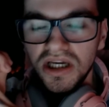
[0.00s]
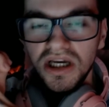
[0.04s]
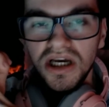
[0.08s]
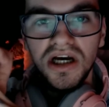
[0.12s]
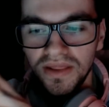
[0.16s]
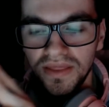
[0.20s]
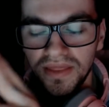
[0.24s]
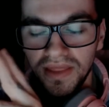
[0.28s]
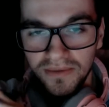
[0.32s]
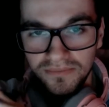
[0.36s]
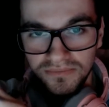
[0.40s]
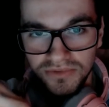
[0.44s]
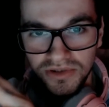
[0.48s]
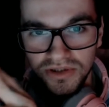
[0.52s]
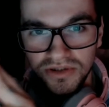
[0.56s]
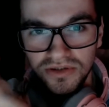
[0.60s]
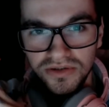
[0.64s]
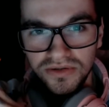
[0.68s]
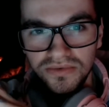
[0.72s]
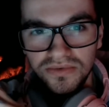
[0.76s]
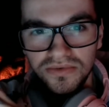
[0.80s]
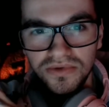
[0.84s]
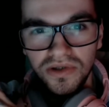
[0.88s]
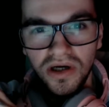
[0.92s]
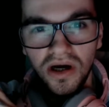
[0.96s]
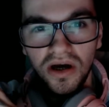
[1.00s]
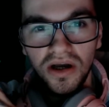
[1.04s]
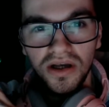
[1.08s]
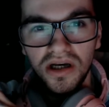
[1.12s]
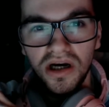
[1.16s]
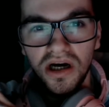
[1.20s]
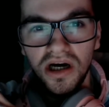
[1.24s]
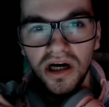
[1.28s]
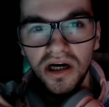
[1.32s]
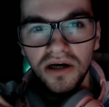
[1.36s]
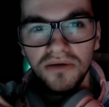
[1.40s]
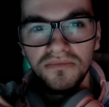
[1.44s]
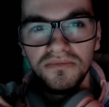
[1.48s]
m um, two, I
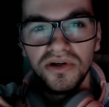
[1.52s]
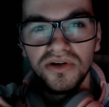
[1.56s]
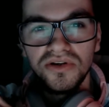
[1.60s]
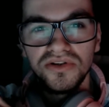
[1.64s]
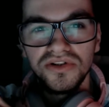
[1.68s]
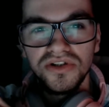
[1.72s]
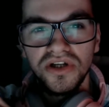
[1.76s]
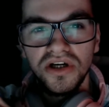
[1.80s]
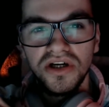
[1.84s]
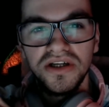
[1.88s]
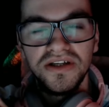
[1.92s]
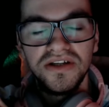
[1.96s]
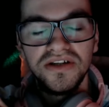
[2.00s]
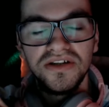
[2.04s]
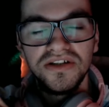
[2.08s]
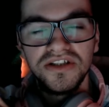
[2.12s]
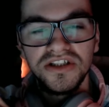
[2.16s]
can't because I